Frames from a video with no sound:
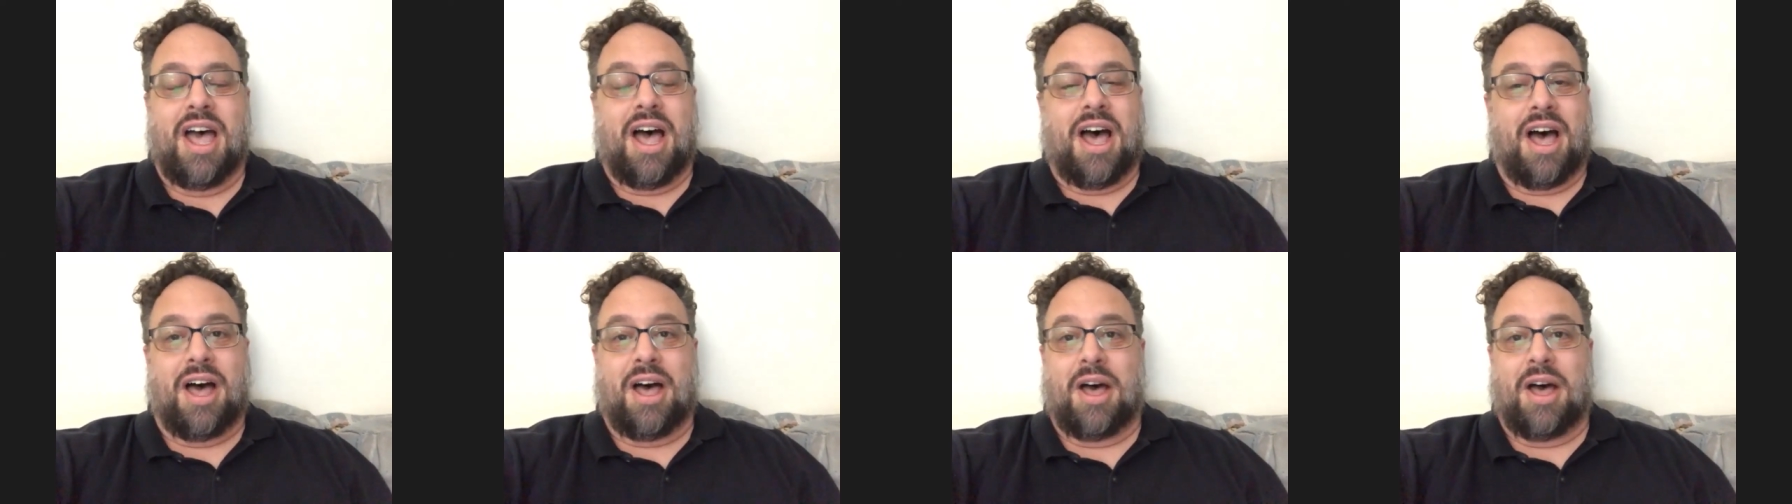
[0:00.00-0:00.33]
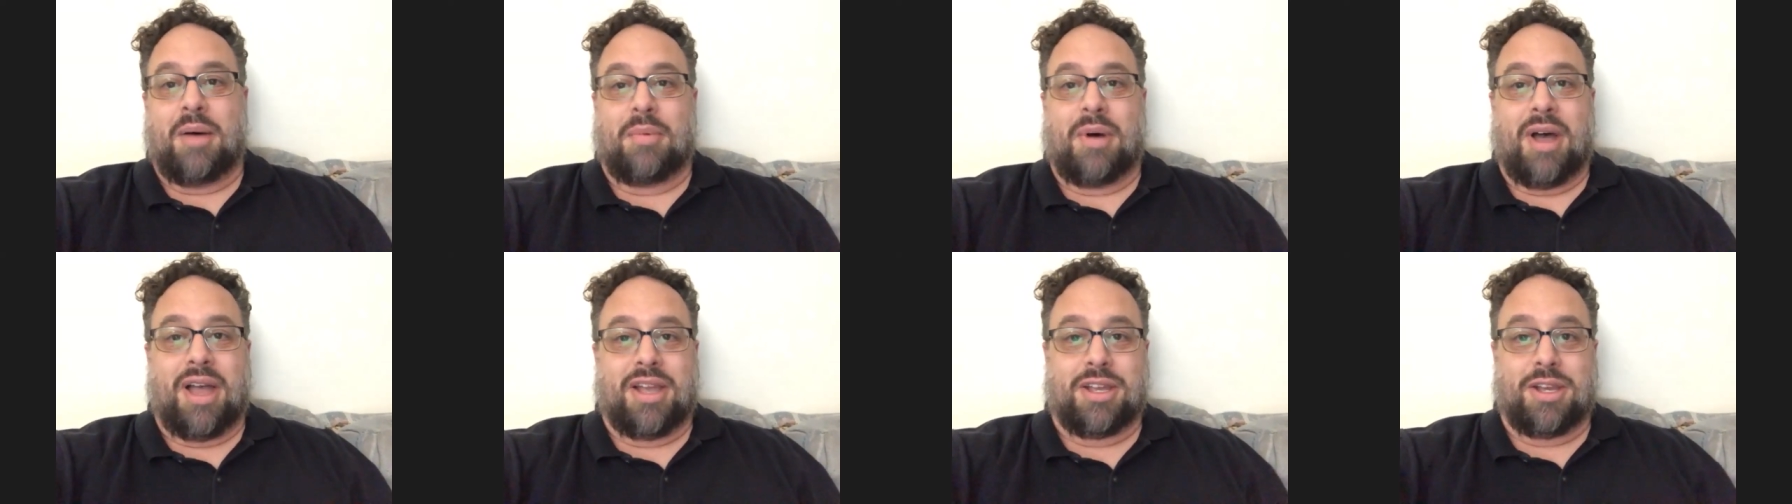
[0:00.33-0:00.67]

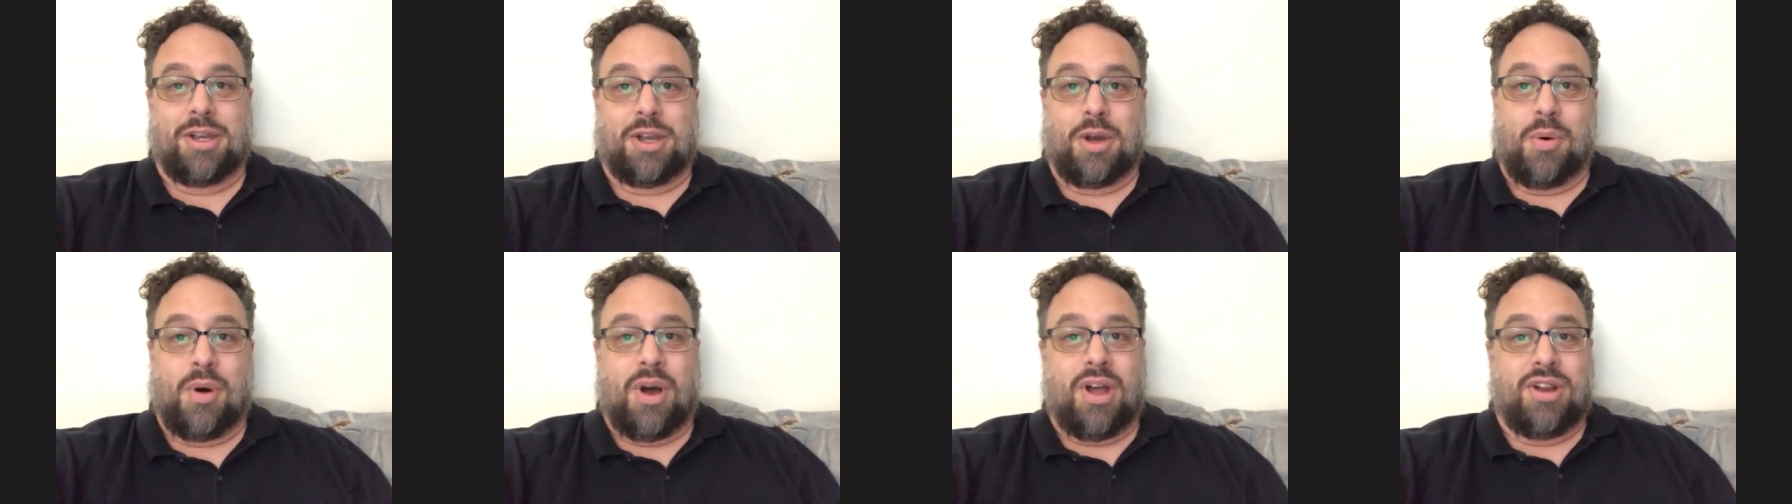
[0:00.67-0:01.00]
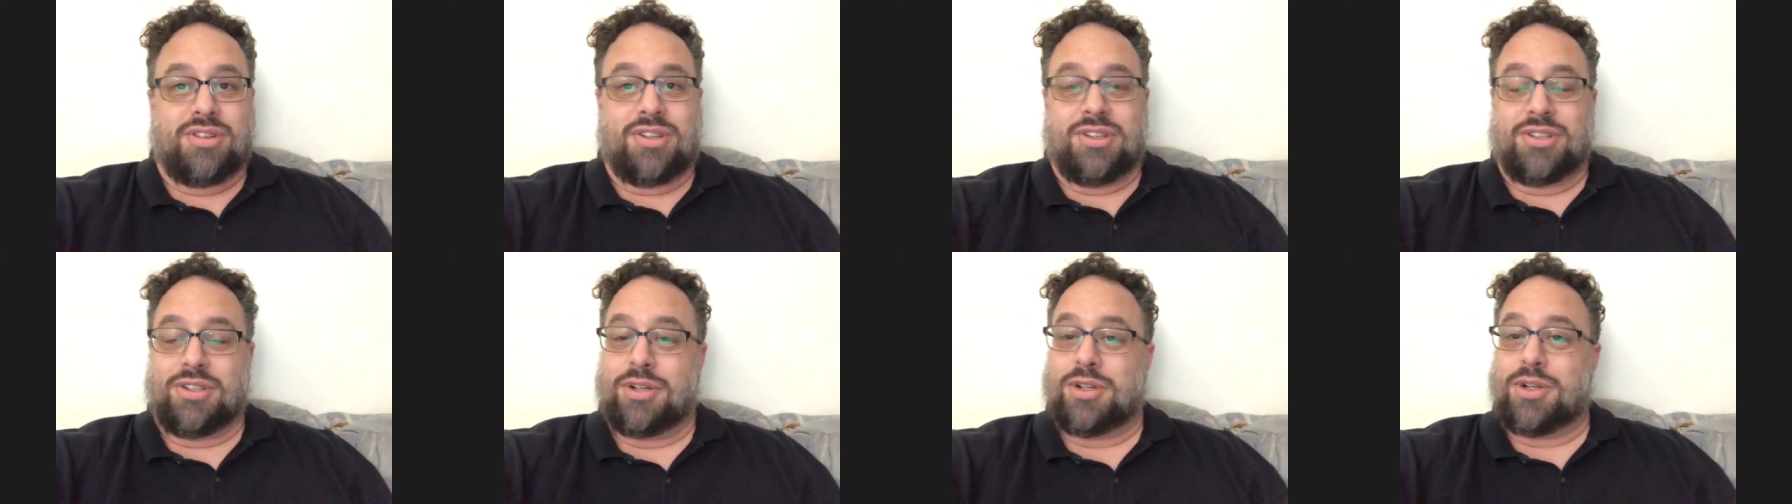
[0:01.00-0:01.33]
I could go on.
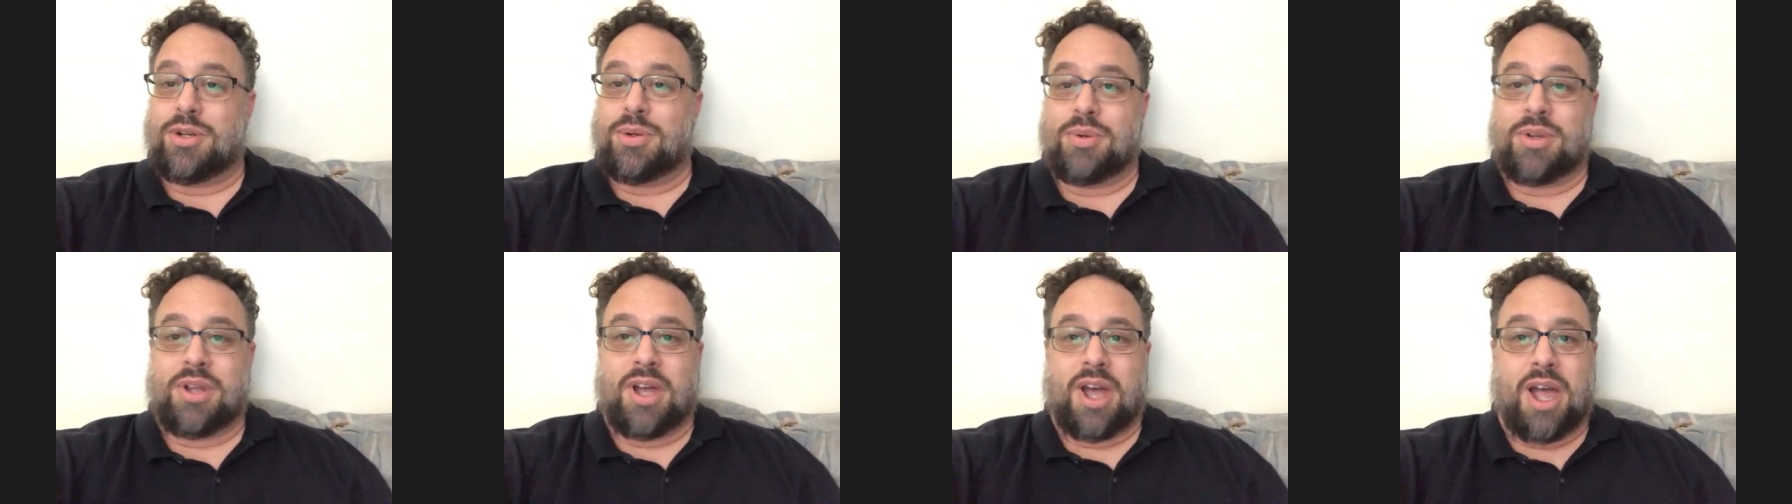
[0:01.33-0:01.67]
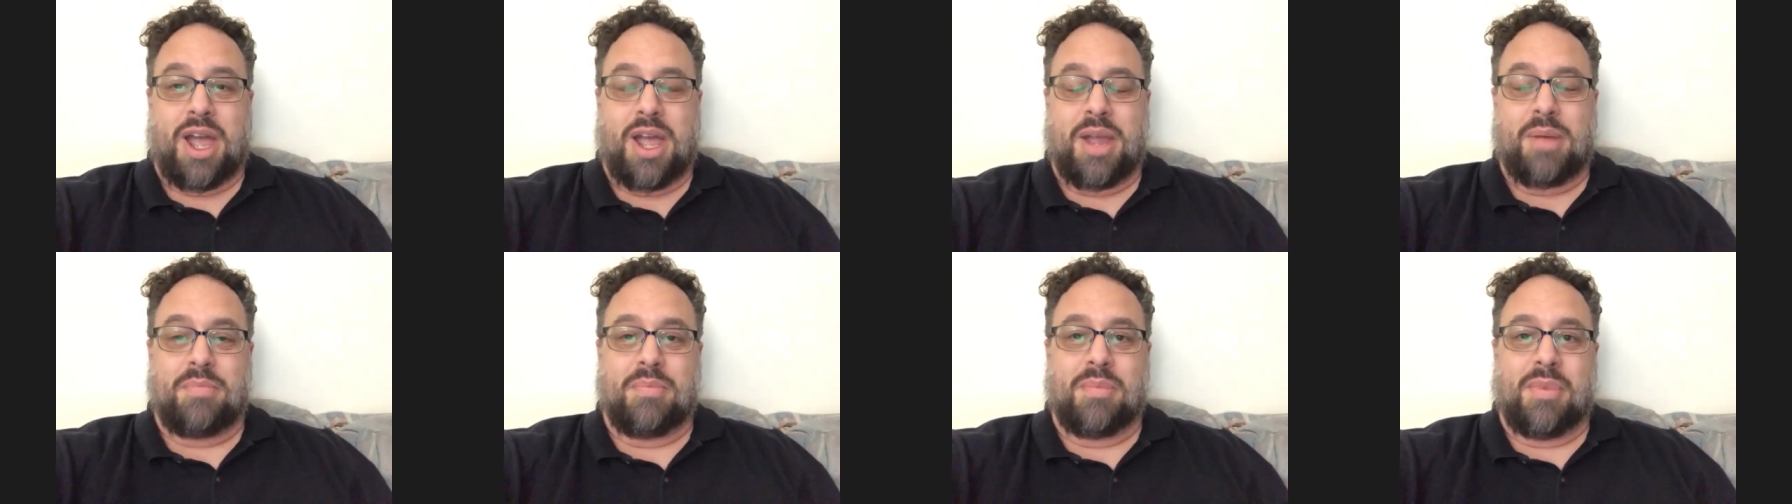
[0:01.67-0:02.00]
She's a
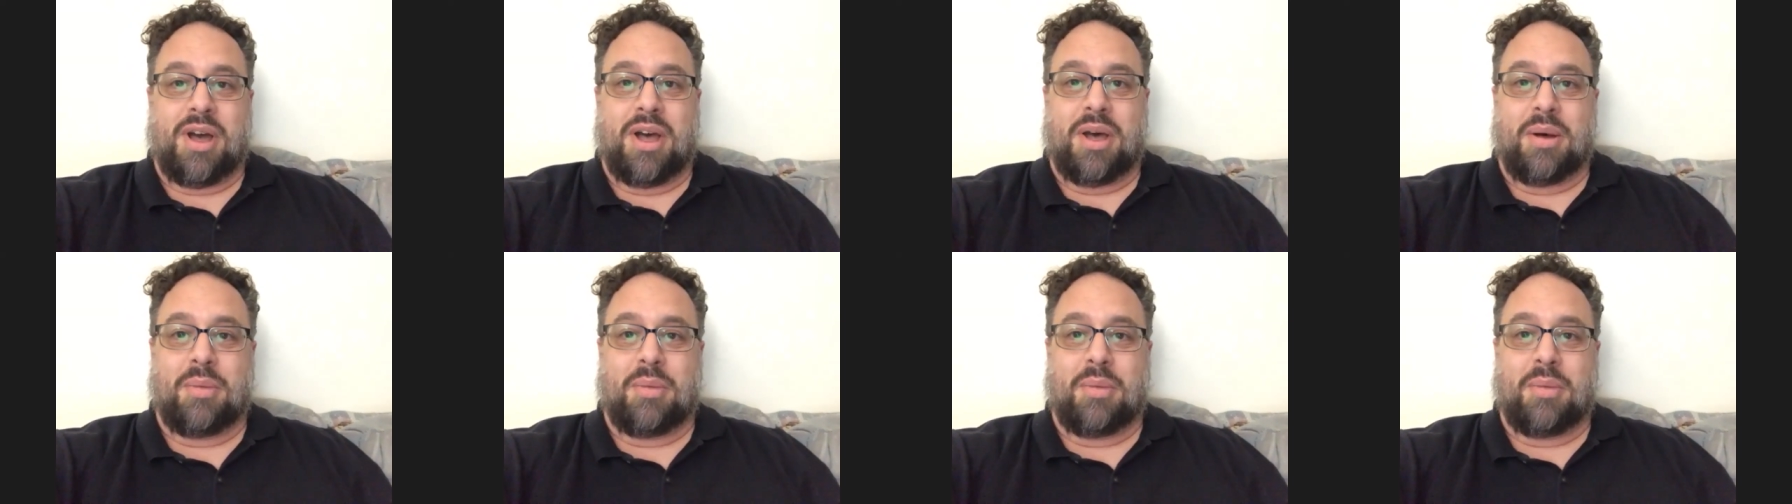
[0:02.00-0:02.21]
2-time